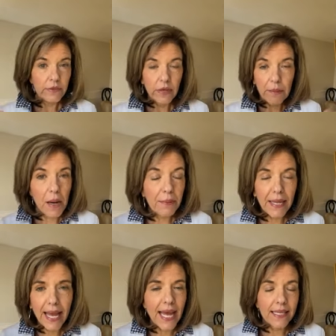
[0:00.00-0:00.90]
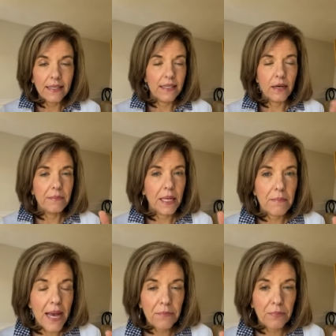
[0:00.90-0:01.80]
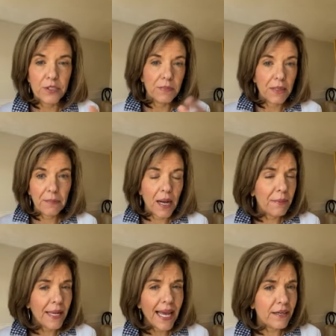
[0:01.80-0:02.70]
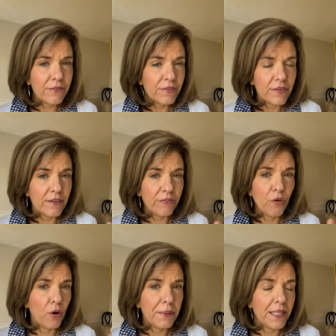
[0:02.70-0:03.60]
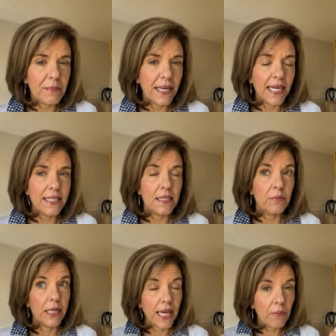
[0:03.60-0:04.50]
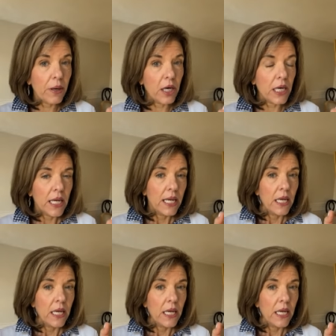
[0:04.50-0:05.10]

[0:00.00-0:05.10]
I probably had, you know, I'm not a math person, but I probably had a, a, a formula in my head that said, well, I can't wear it